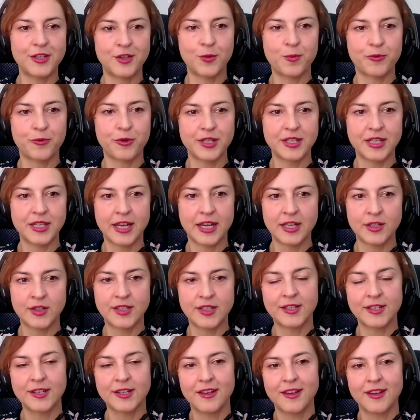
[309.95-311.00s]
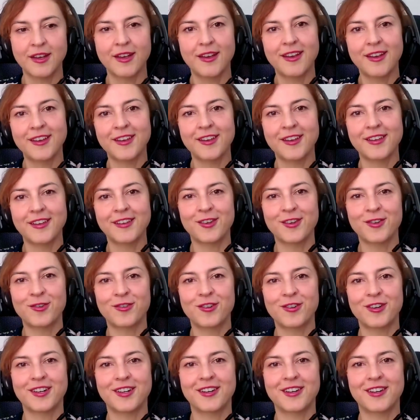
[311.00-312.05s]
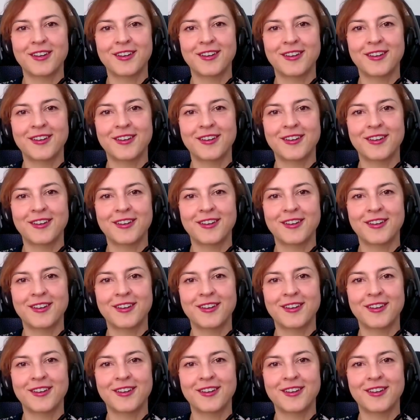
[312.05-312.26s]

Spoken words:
to present your.